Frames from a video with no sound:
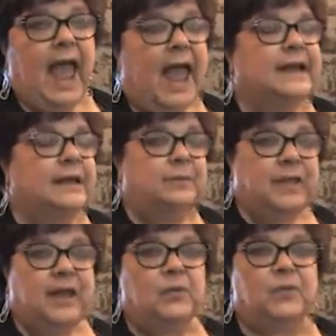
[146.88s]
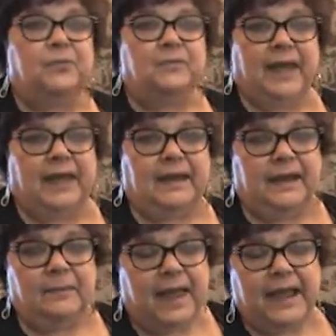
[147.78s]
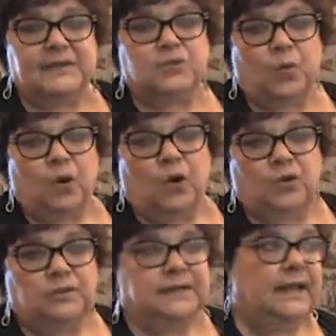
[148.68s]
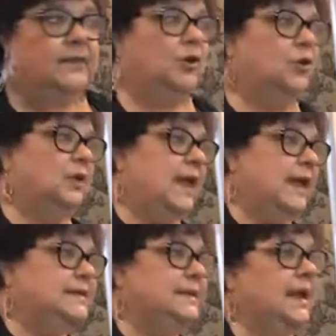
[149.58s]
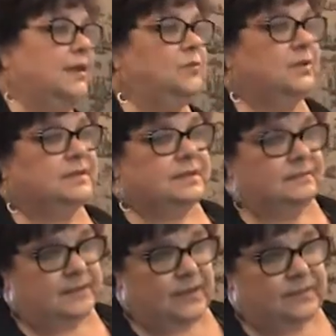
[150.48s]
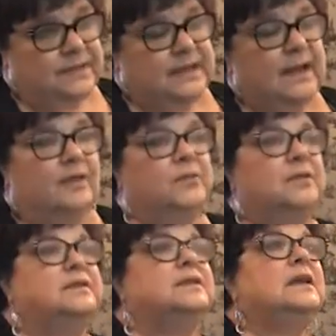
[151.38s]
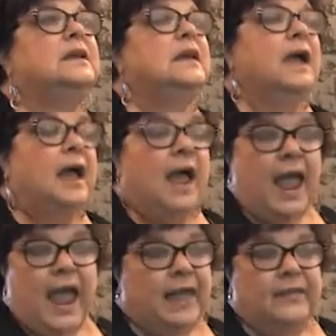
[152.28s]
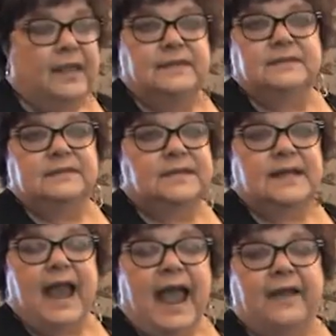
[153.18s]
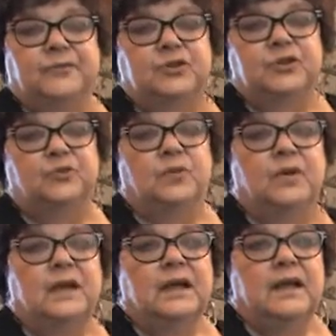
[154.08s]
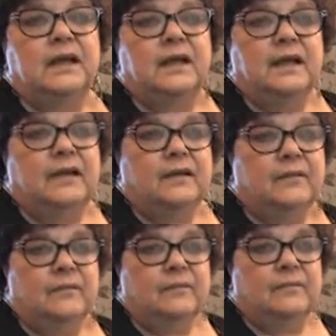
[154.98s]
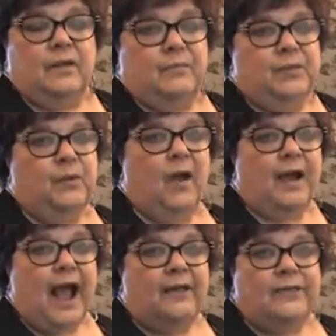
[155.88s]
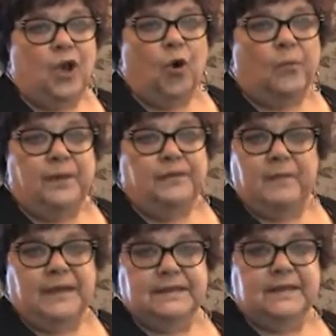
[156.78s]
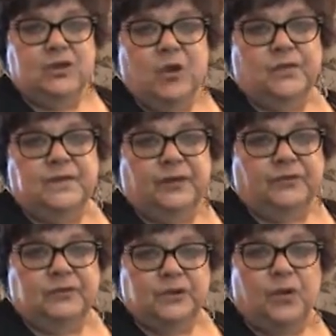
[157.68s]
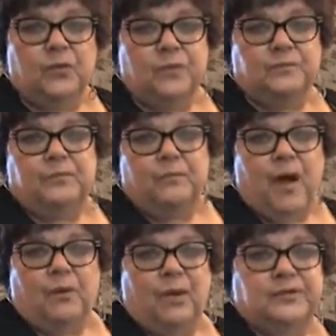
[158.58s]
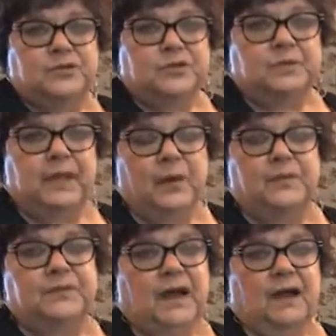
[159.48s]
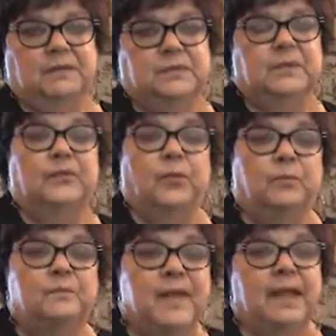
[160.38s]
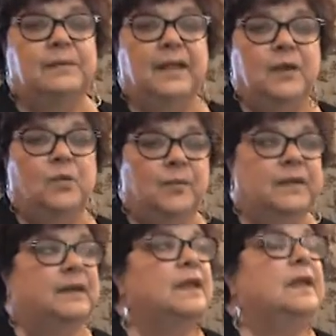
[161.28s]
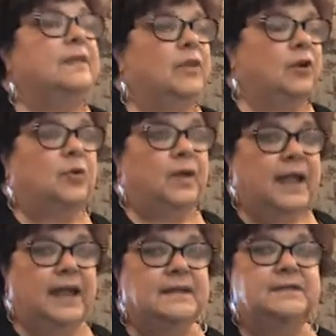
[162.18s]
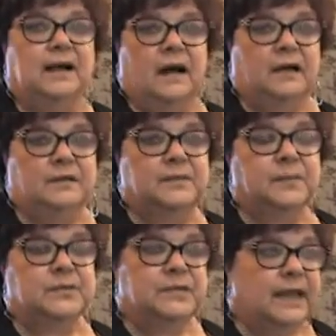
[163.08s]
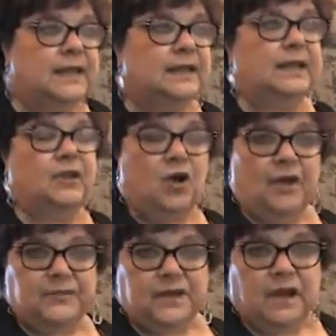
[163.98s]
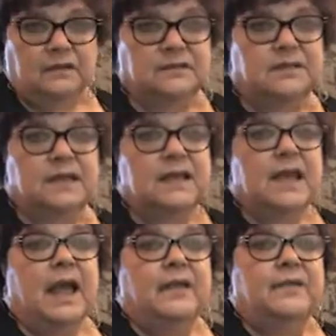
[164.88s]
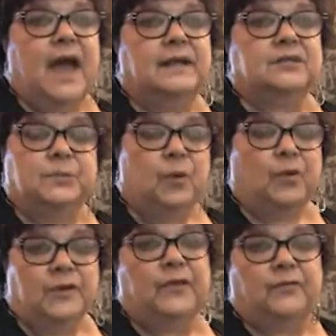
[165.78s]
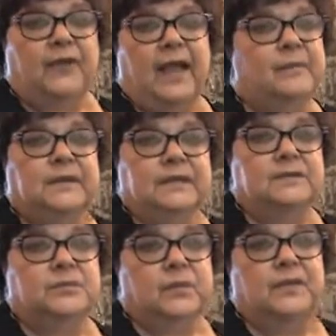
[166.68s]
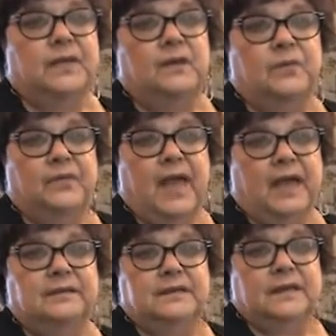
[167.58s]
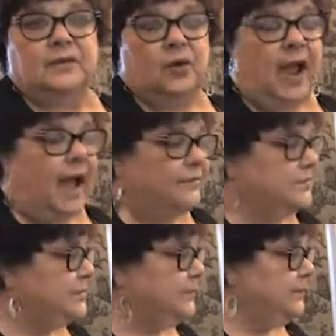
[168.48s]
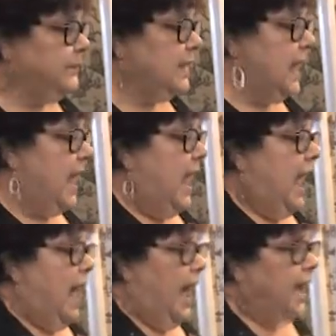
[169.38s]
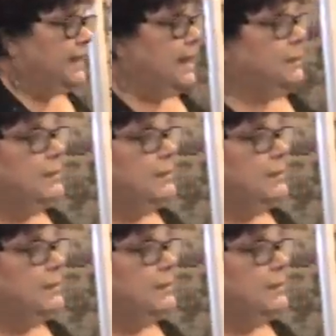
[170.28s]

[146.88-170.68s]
and compete with men in a man's world in the early 1800s, 1700s, and they didn't have to be right out in the open. Men didn't know the difference. Oh, my wife's just playing with dolls. But there were many, many women that created dolls, particularly cloth dolls, that supported their families with that craft. I keep